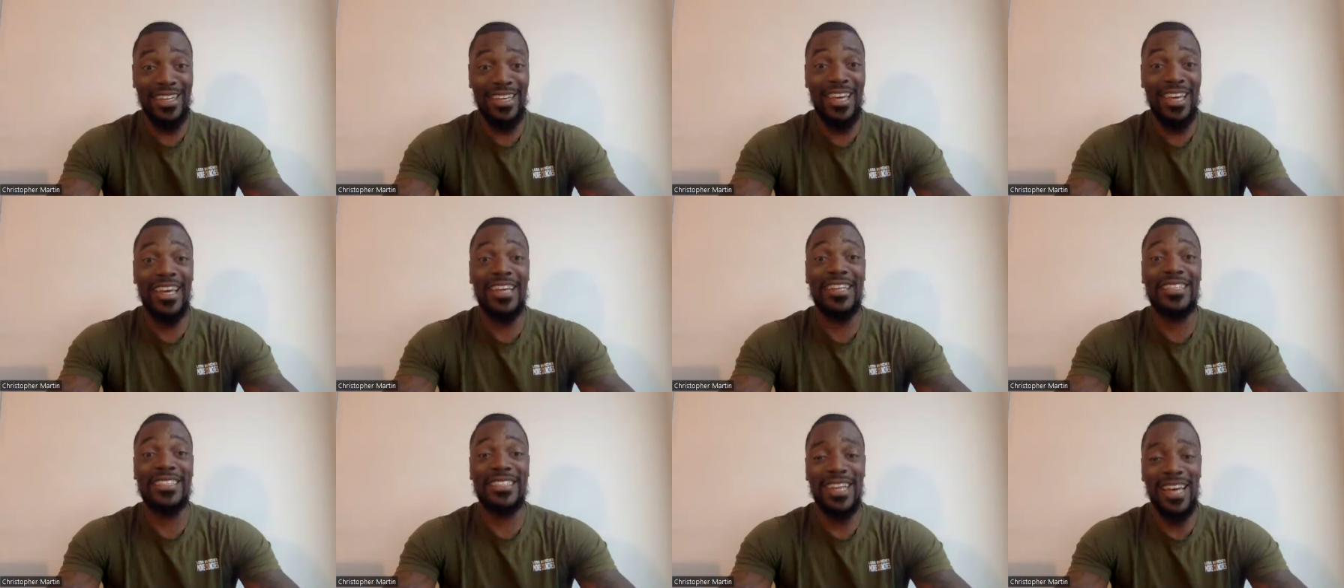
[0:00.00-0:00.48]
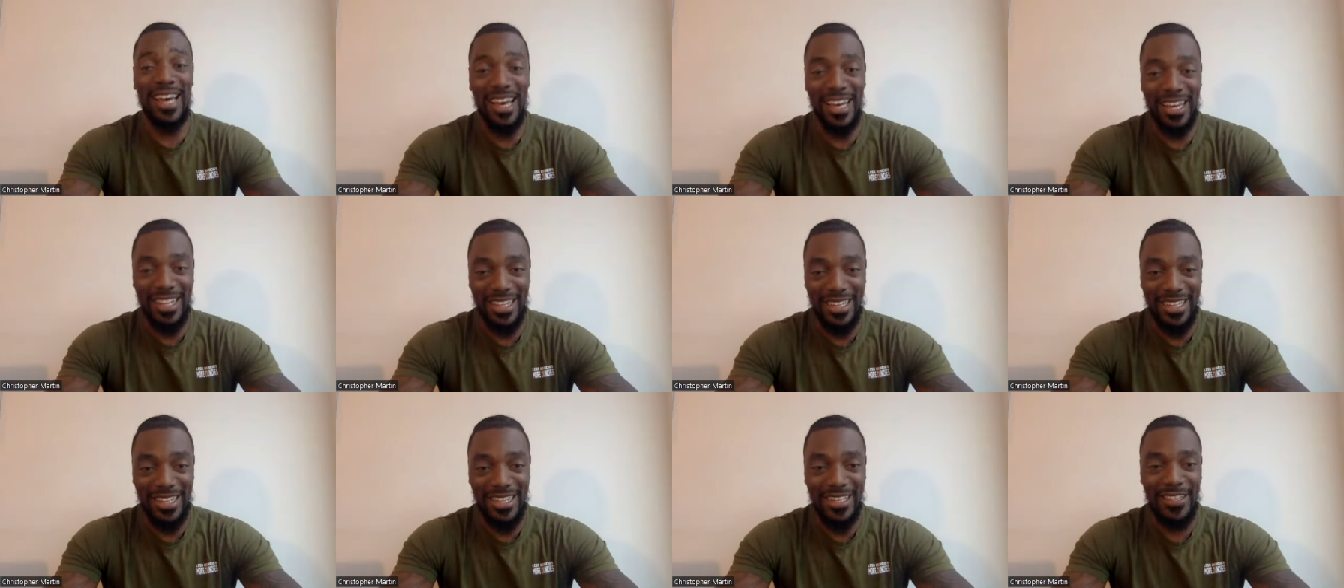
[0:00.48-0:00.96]
How's their health
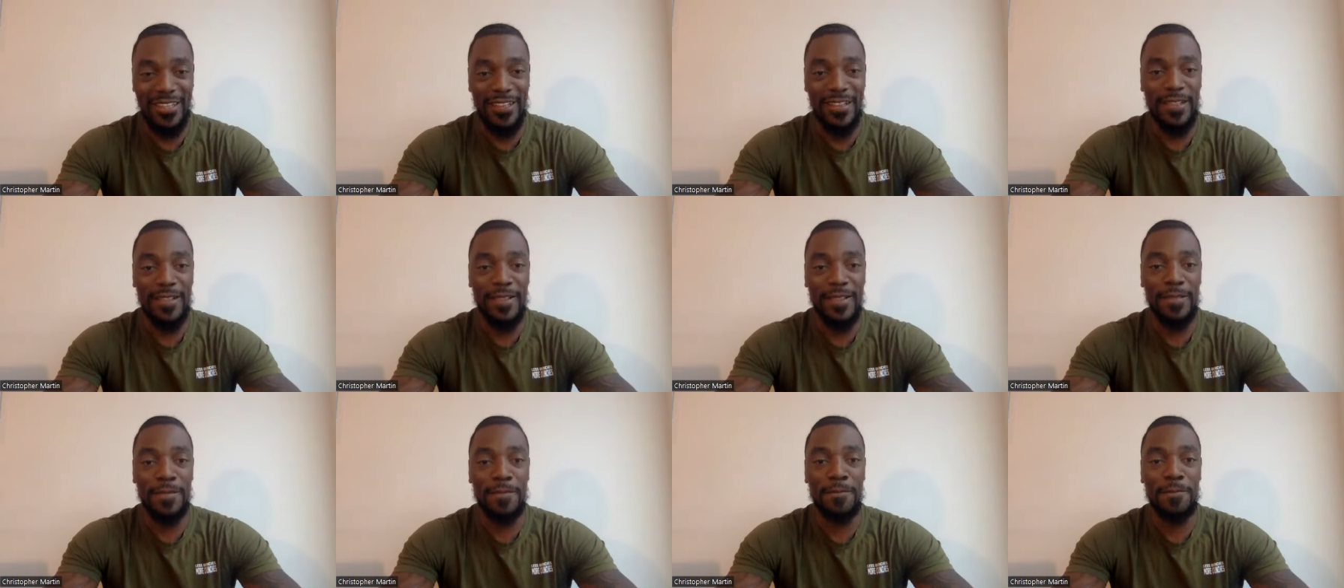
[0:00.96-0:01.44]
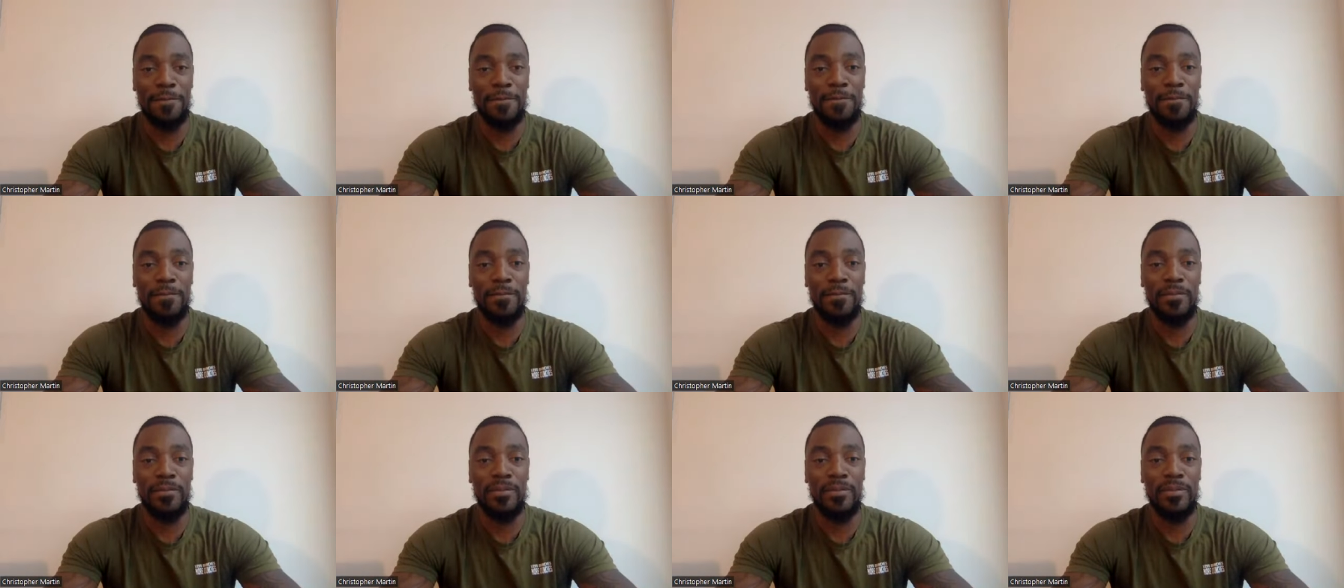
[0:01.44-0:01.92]
in 700 pound
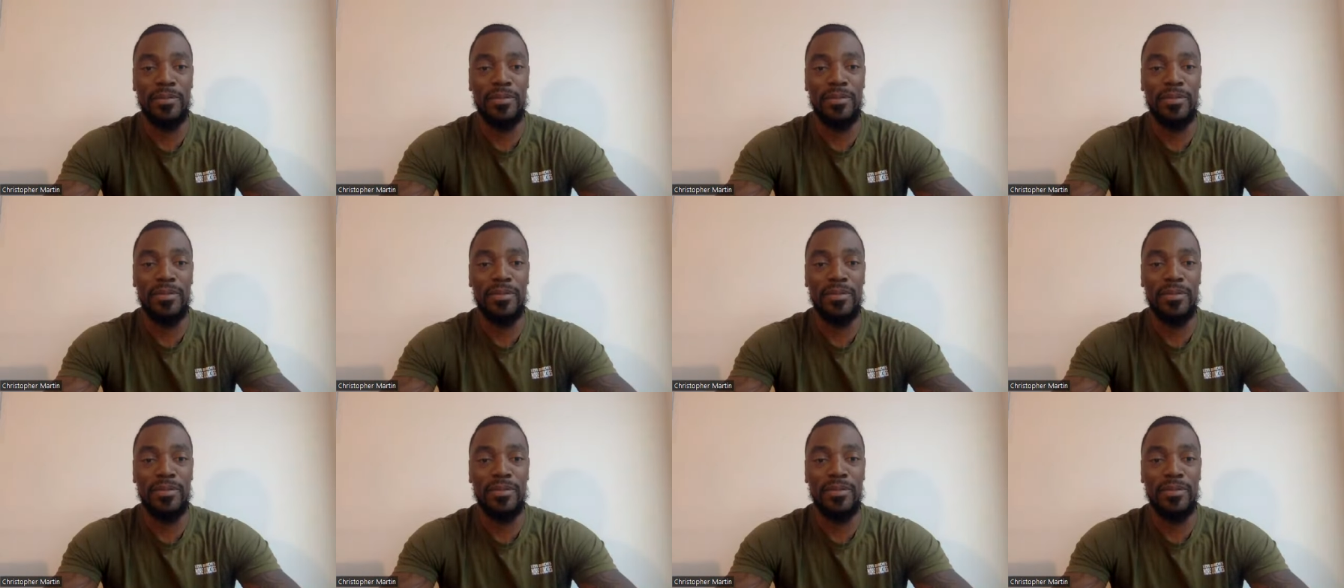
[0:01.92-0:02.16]
person?